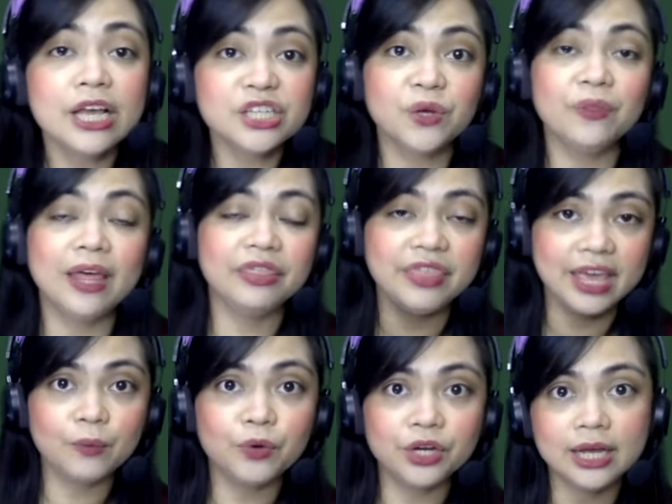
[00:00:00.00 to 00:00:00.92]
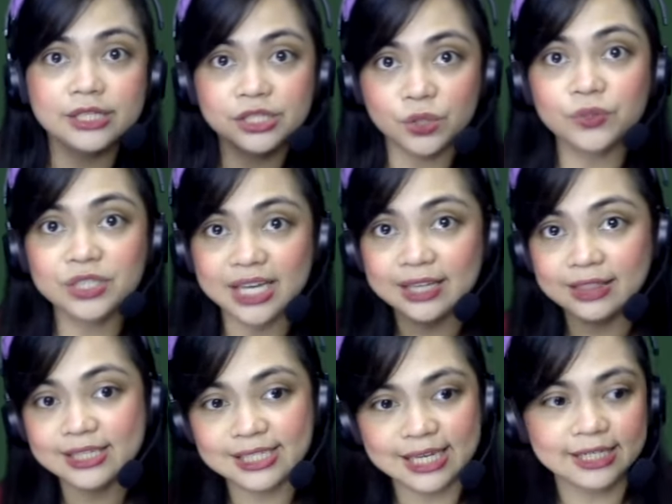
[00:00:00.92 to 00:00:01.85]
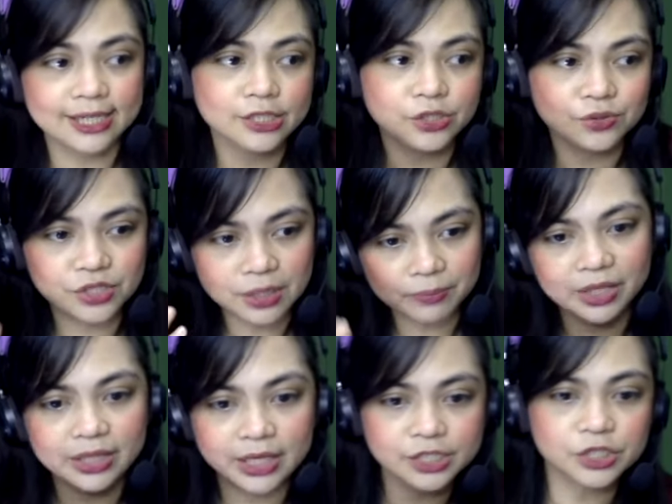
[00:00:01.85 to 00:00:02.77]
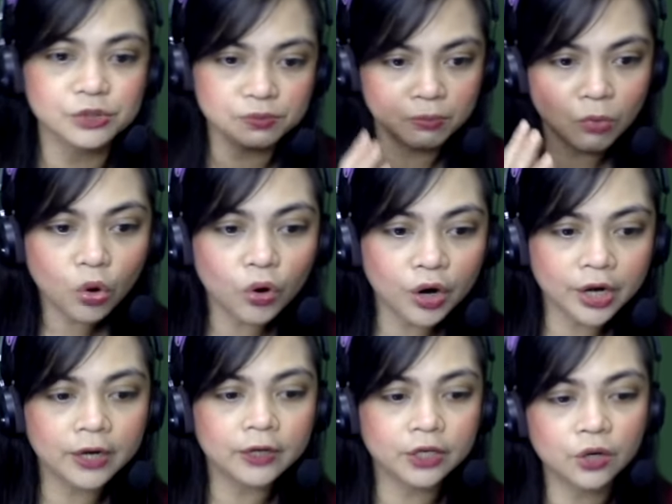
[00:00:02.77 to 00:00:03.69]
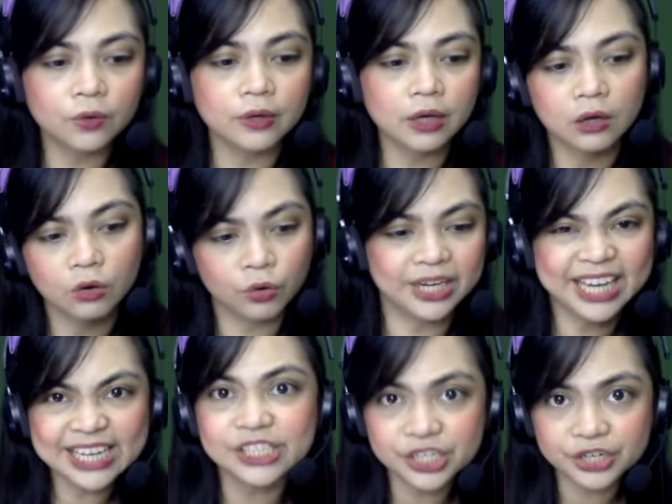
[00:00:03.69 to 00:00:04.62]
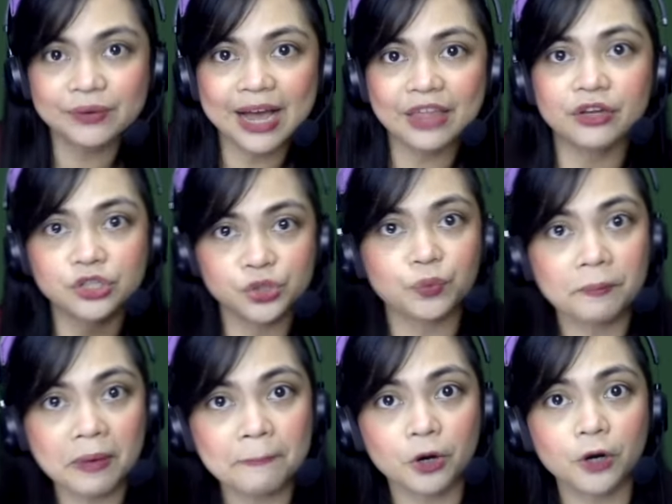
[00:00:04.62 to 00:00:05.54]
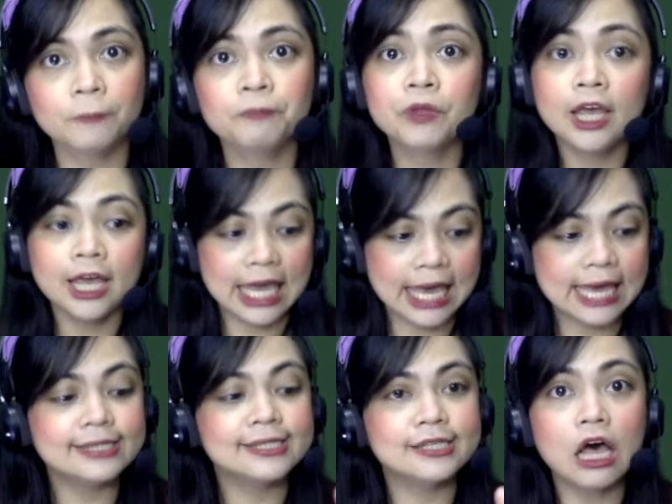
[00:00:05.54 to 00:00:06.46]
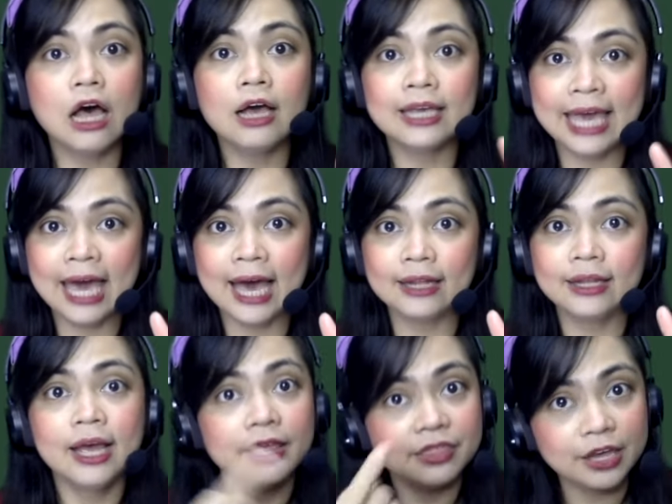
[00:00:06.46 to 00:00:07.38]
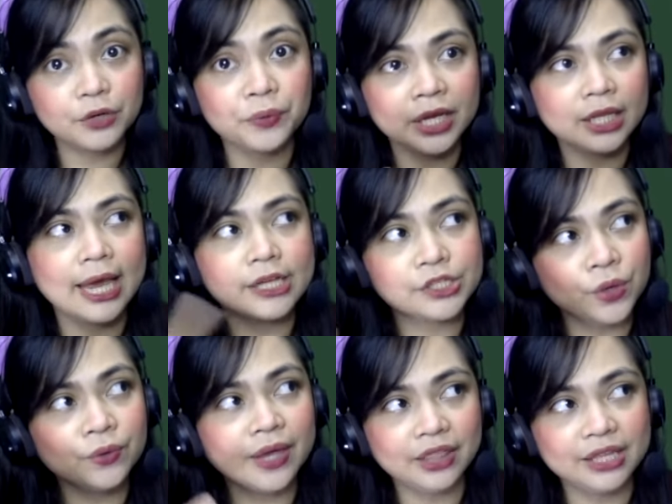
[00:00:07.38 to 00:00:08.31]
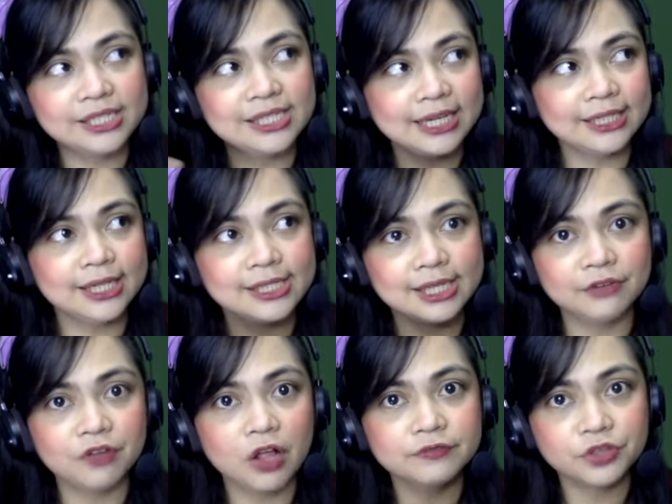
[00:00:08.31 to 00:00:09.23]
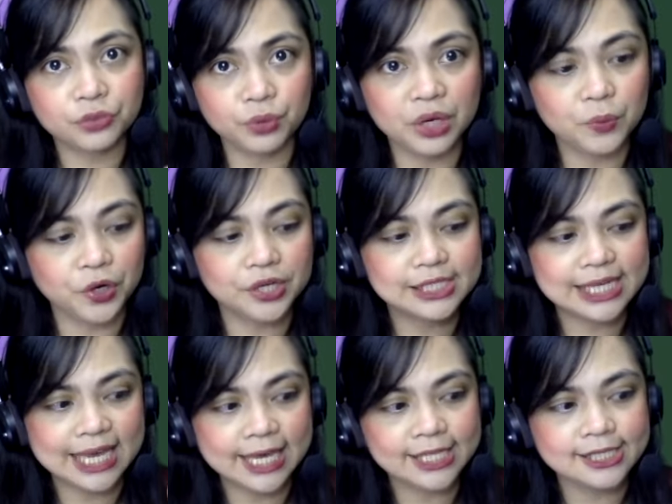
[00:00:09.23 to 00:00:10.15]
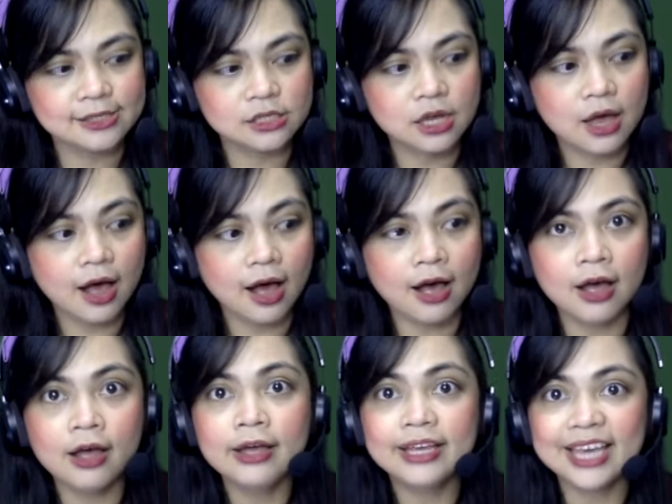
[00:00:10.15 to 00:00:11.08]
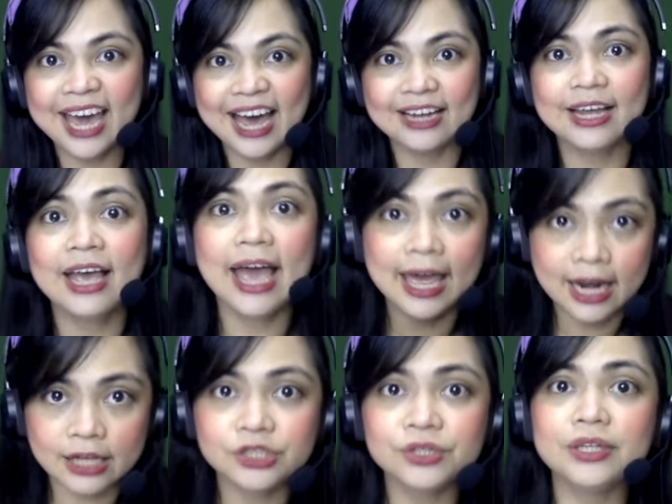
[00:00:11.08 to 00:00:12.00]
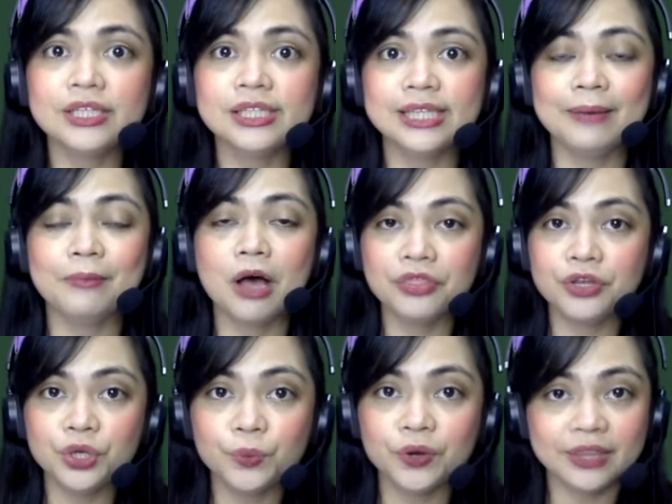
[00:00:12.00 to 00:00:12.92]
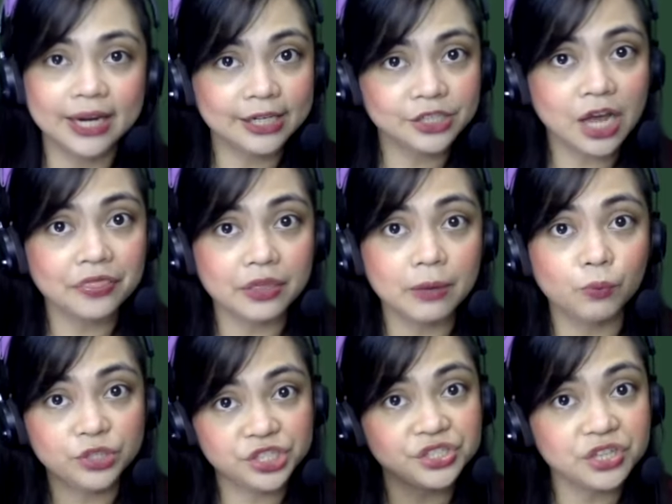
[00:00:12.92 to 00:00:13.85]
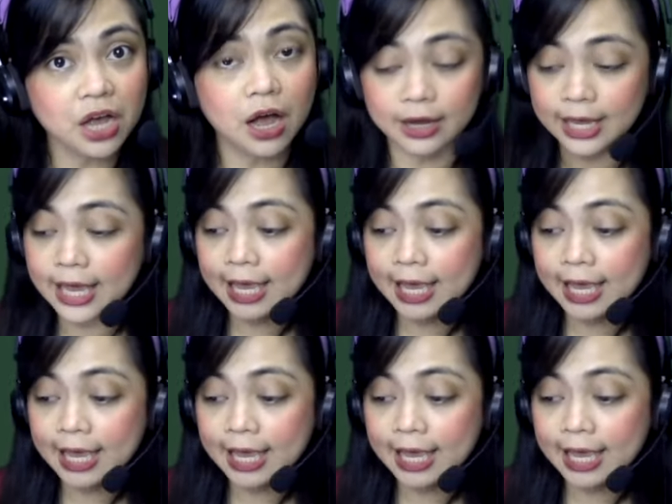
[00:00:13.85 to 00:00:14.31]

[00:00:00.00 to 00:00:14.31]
so that they would associate the sentence to something that is more, you know, or easier rather to remember. It's a cat. They'd realize, okay, the sentence involves three words. It's a cat. And I do the same on the new word that I taught them, which is dog.